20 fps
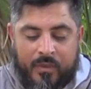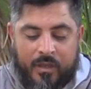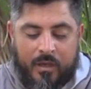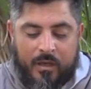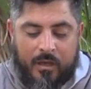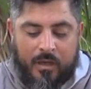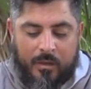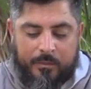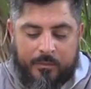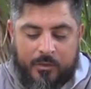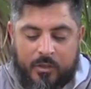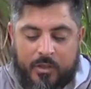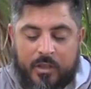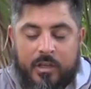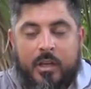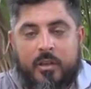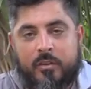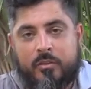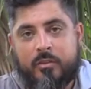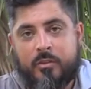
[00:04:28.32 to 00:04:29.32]
You
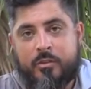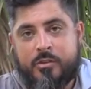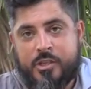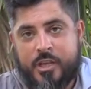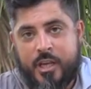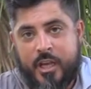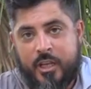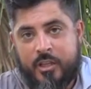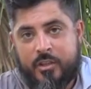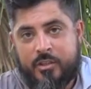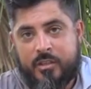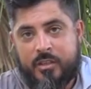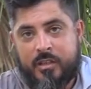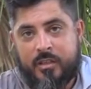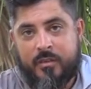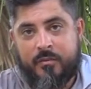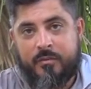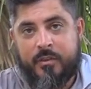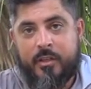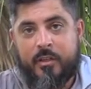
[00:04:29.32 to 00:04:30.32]
can also change
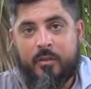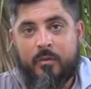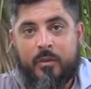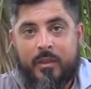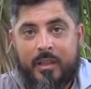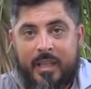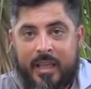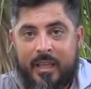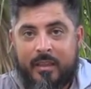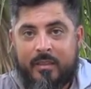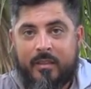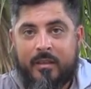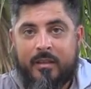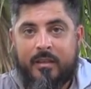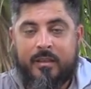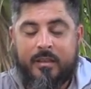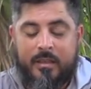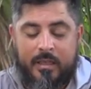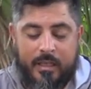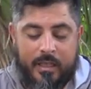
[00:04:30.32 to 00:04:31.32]
the video length,
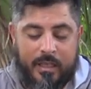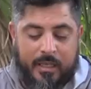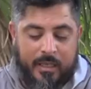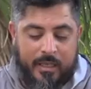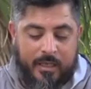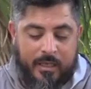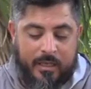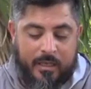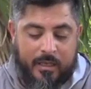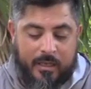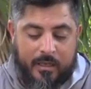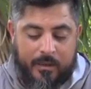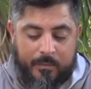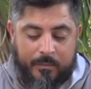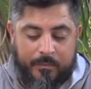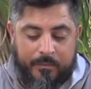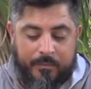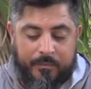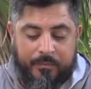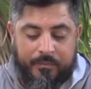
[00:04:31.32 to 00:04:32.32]
and I
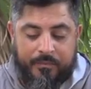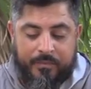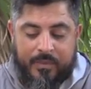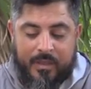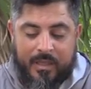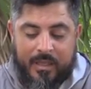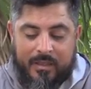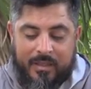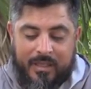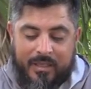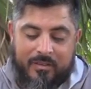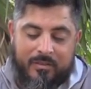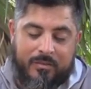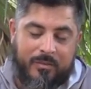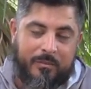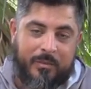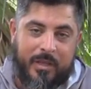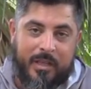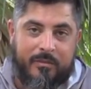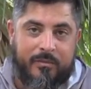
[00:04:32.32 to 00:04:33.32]
think it's
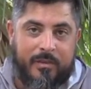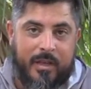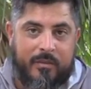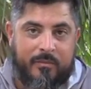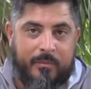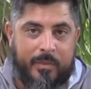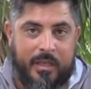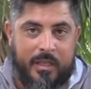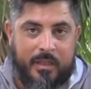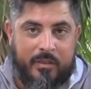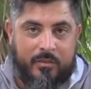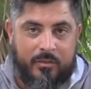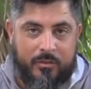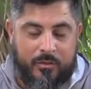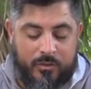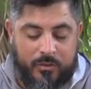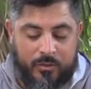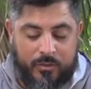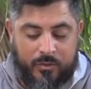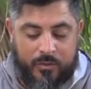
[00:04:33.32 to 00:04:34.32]
from like 5 minutes
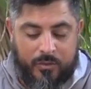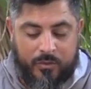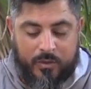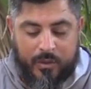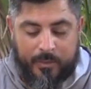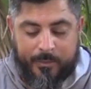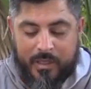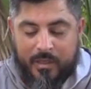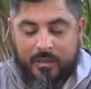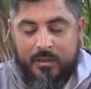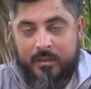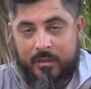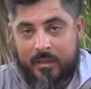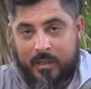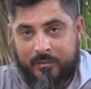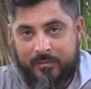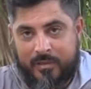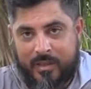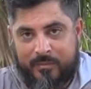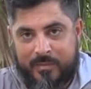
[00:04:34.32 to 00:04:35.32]
to, I mean,
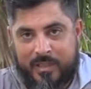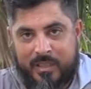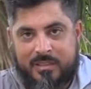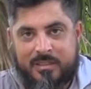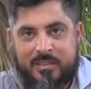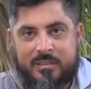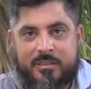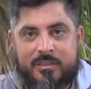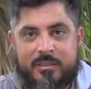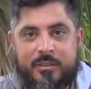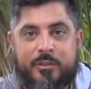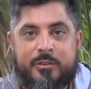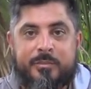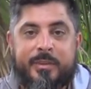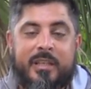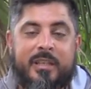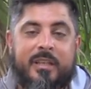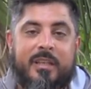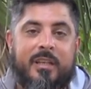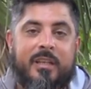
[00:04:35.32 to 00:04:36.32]
not 5 minutes, excuse
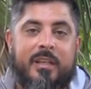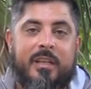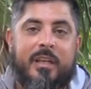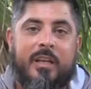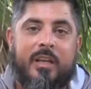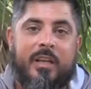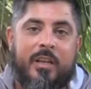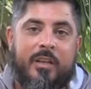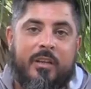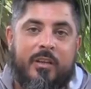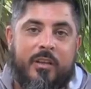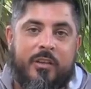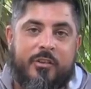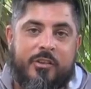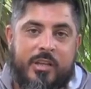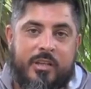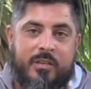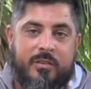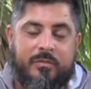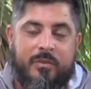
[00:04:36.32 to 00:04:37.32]
me. You can
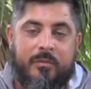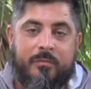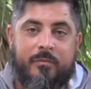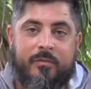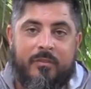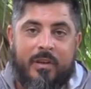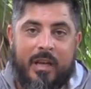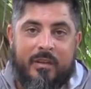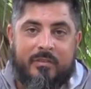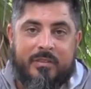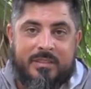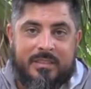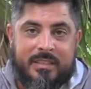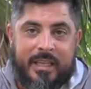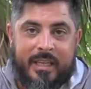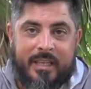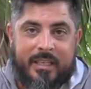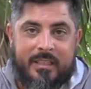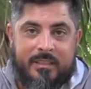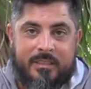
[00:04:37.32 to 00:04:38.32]
change it from 5
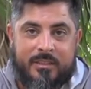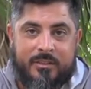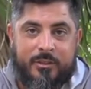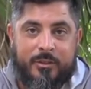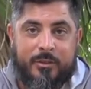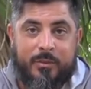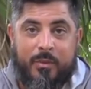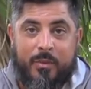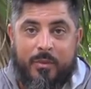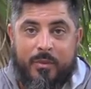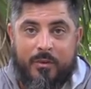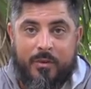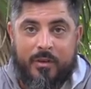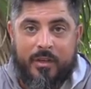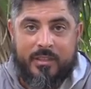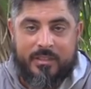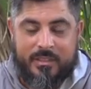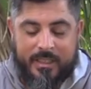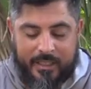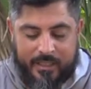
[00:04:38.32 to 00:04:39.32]
seconds to
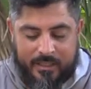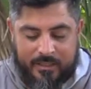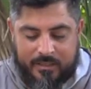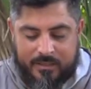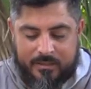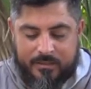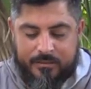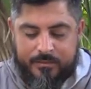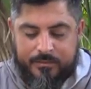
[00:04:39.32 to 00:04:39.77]
30 seconds.